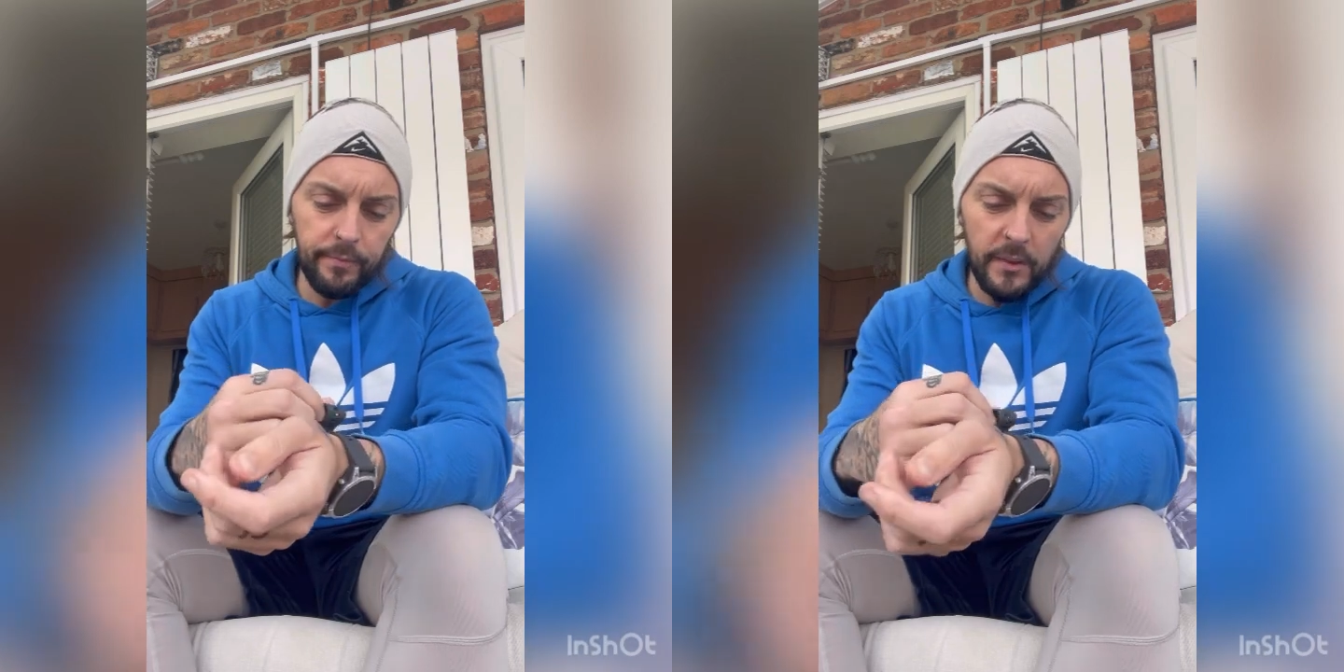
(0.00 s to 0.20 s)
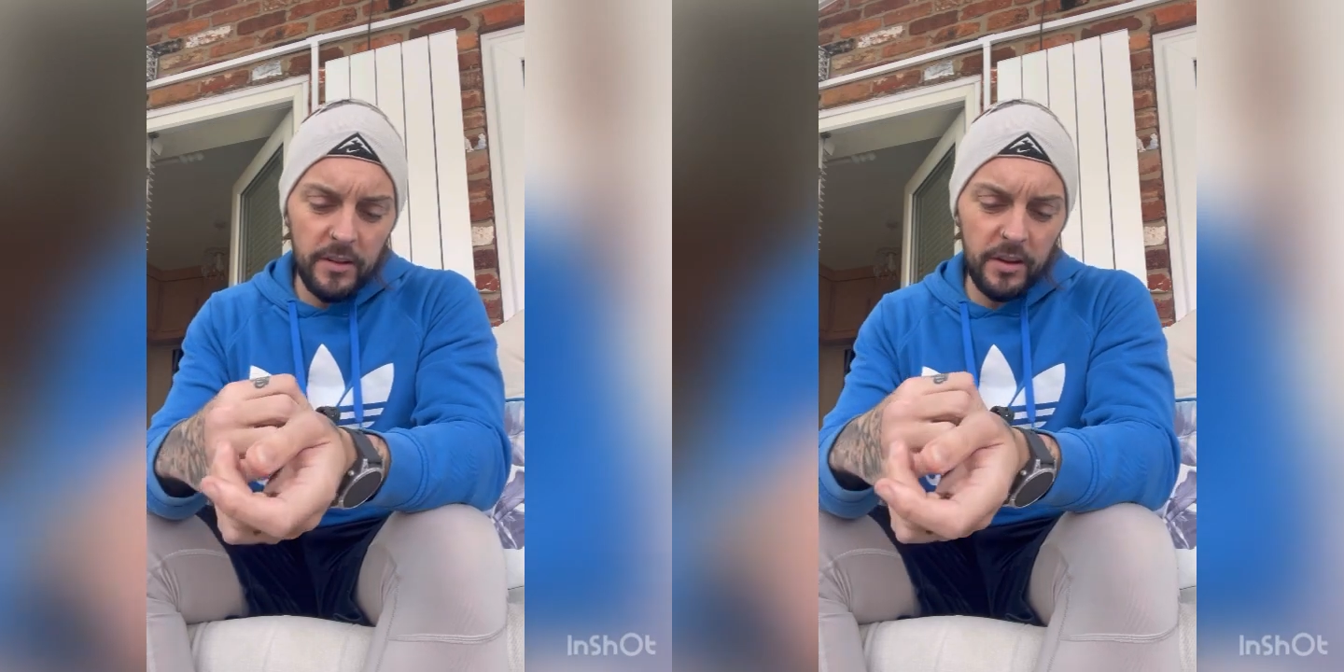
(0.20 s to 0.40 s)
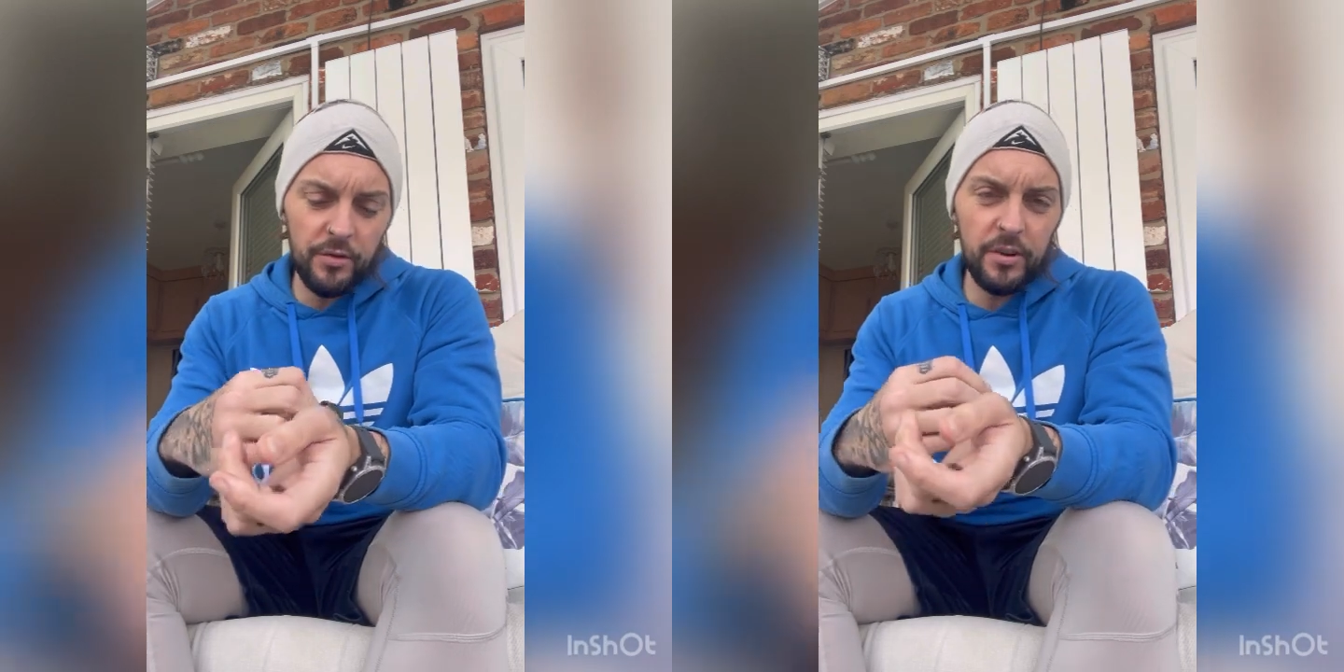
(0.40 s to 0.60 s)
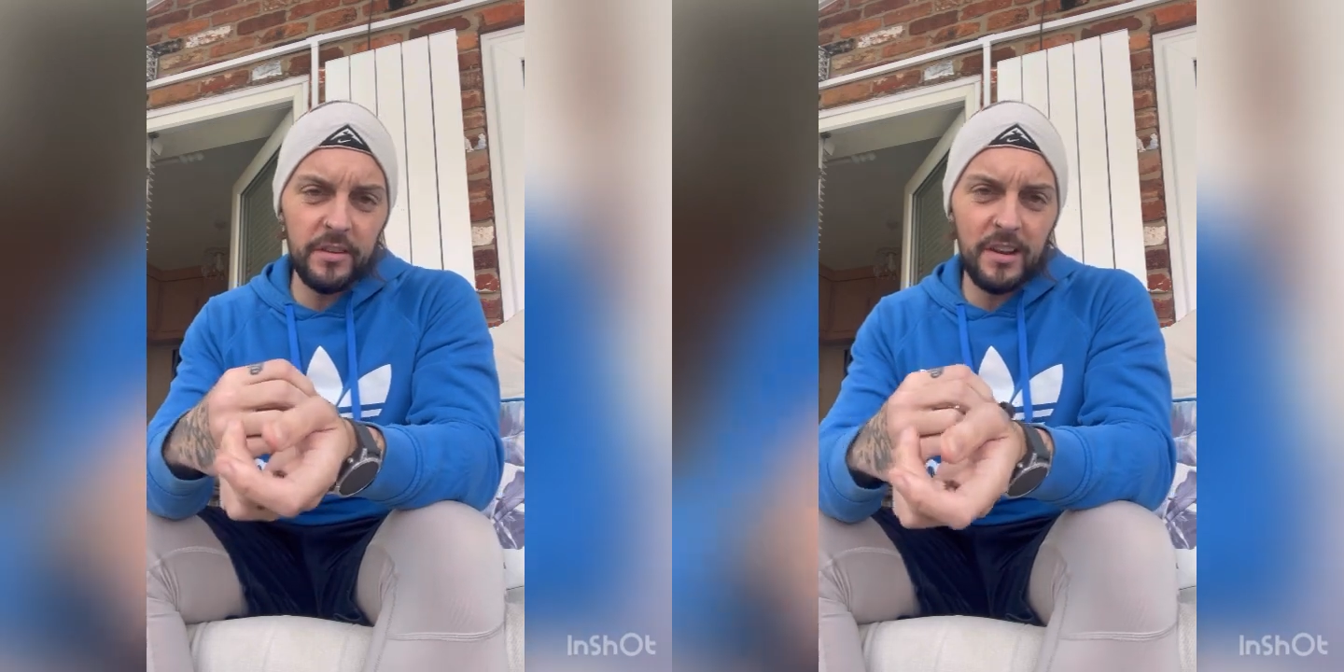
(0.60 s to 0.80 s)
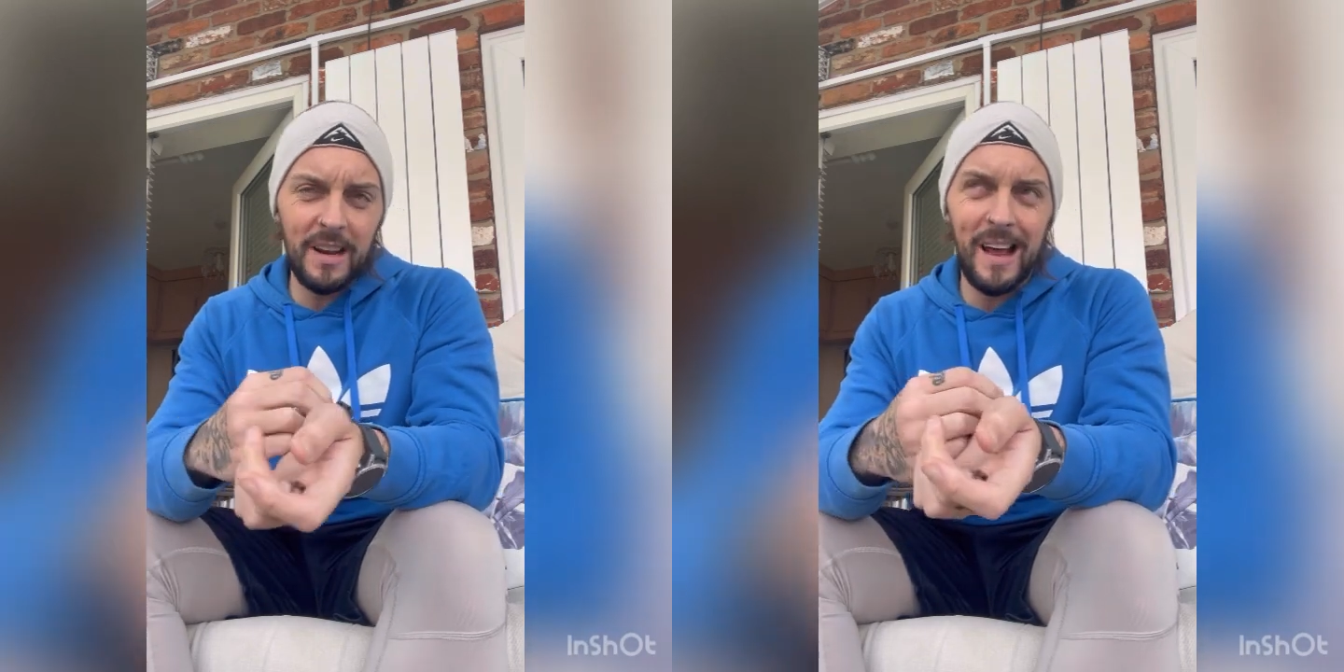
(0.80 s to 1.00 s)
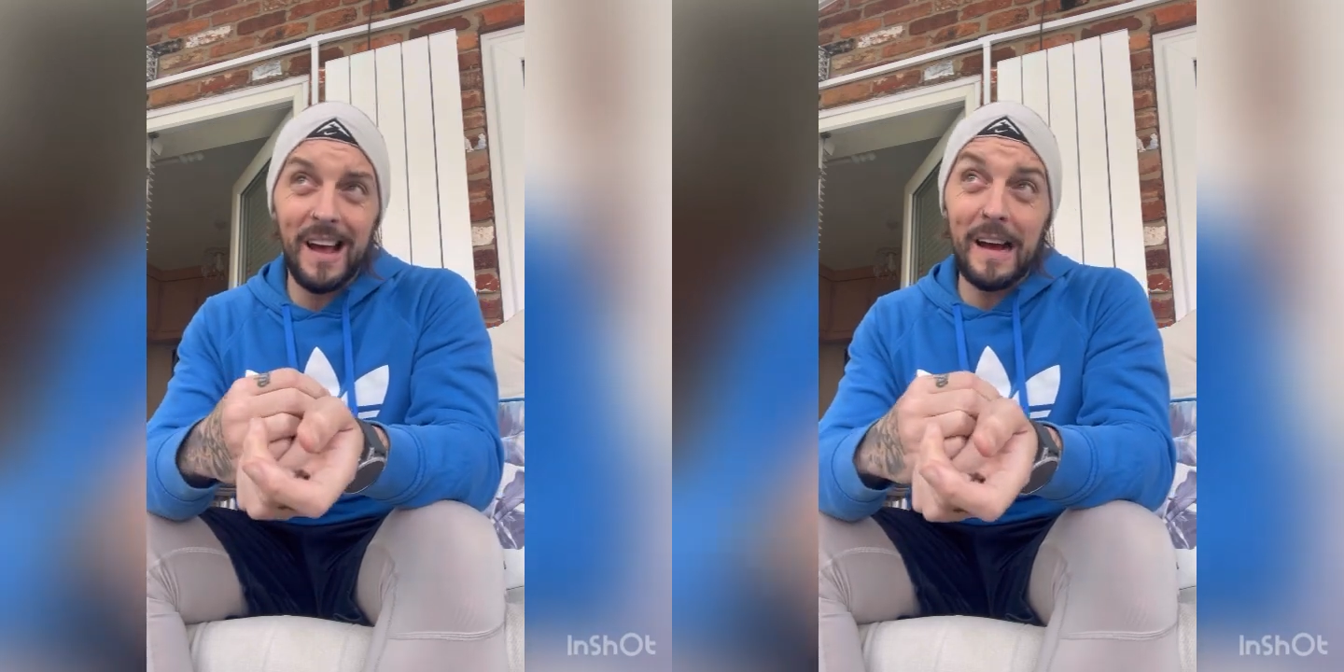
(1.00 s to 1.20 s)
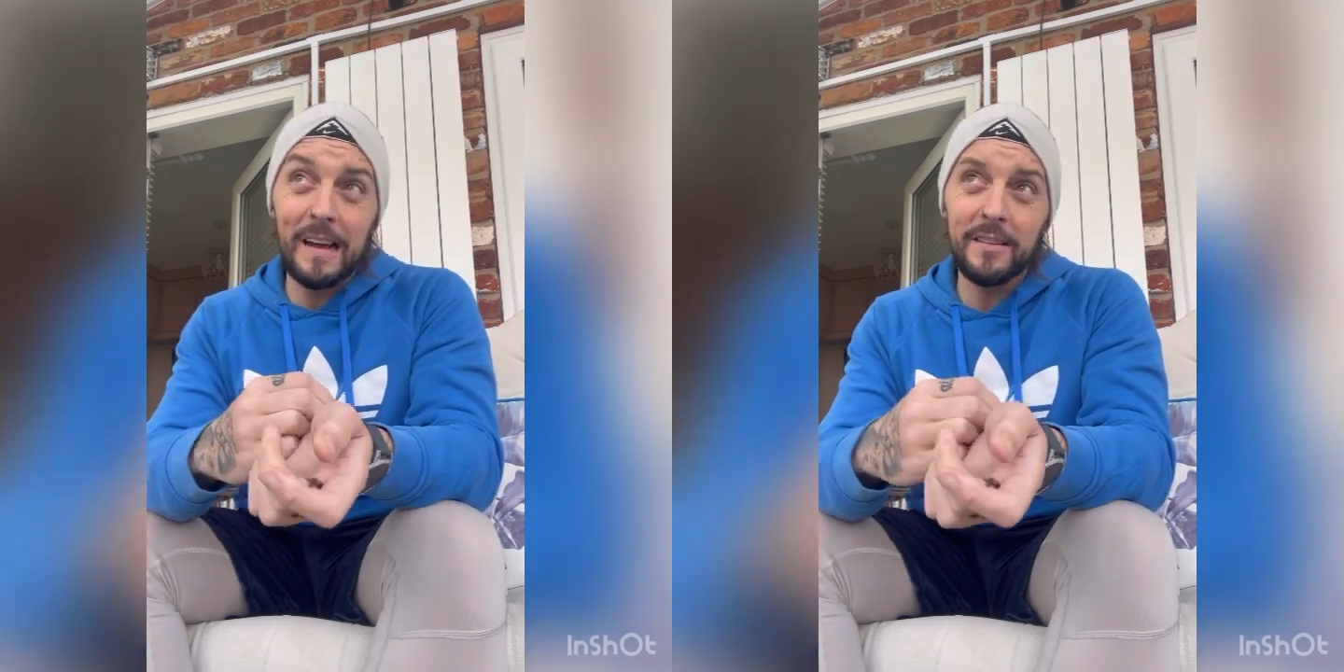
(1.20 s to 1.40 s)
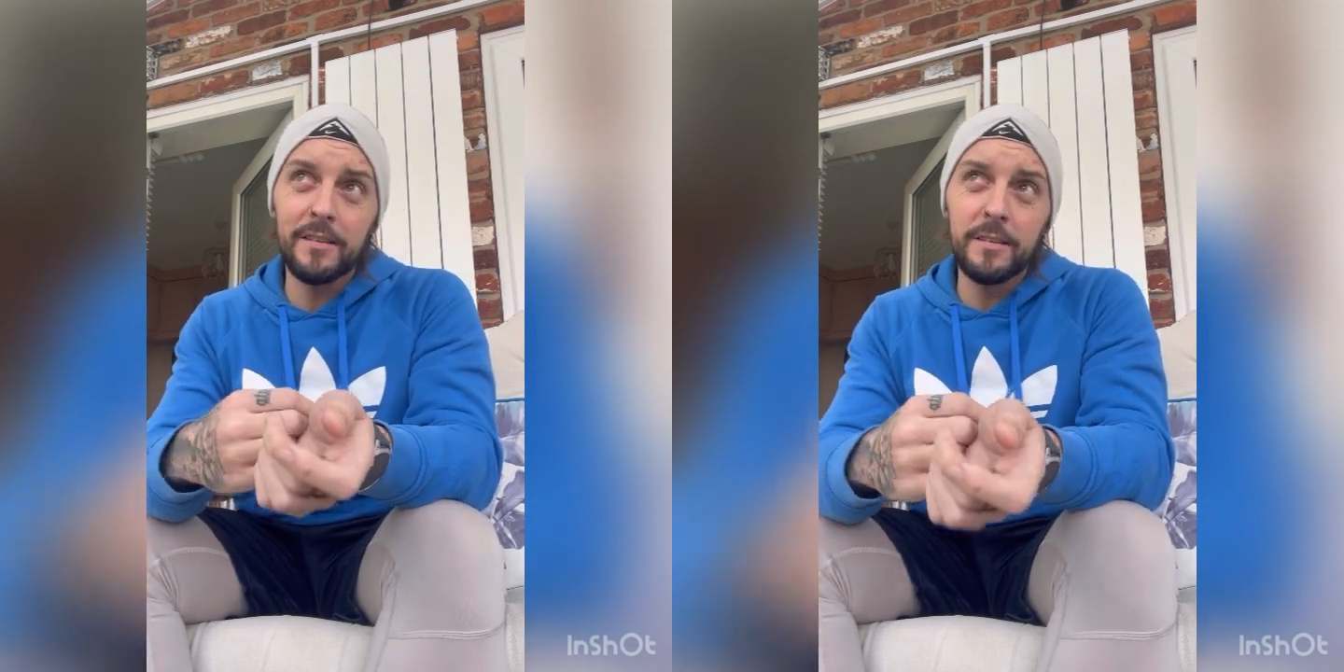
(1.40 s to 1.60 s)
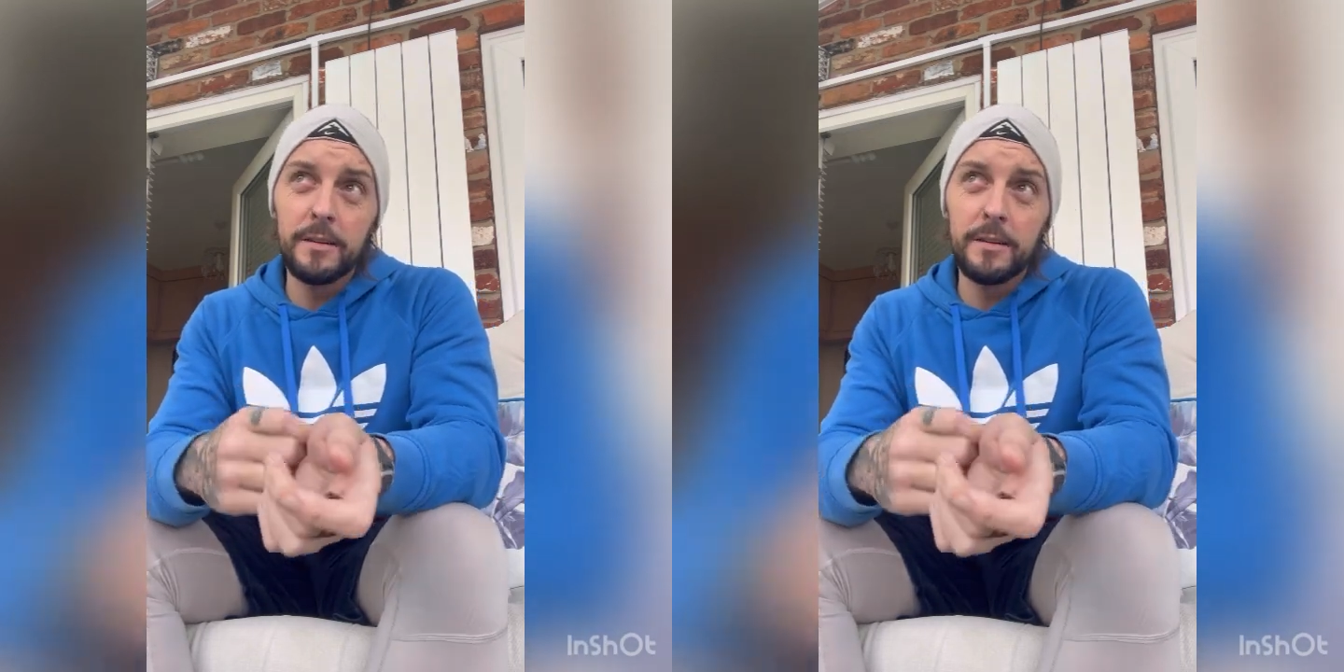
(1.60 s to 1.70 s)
these retail at